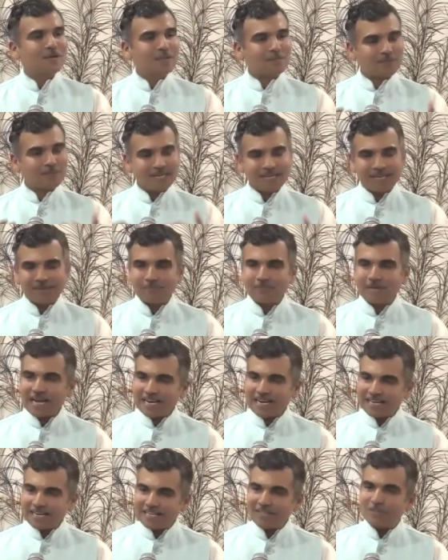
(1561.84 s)
by
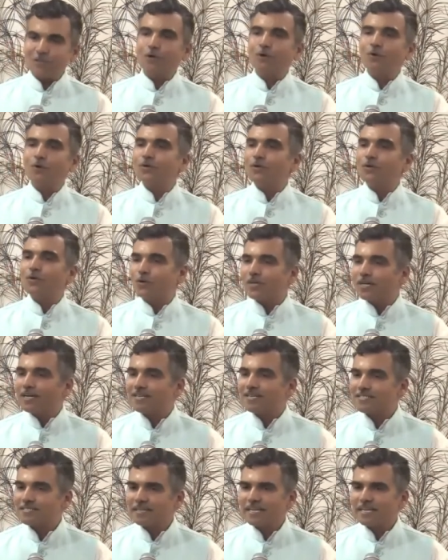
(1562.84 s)
adding your own
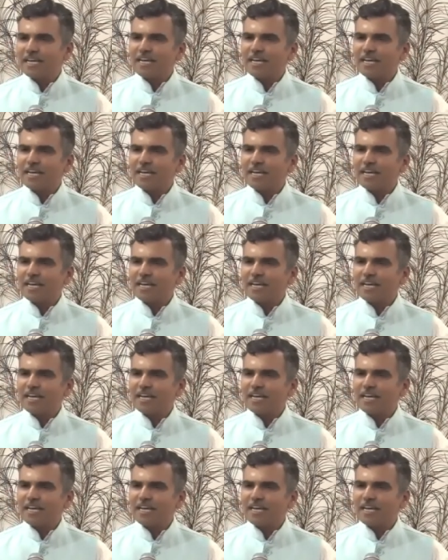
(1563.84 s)
goodness.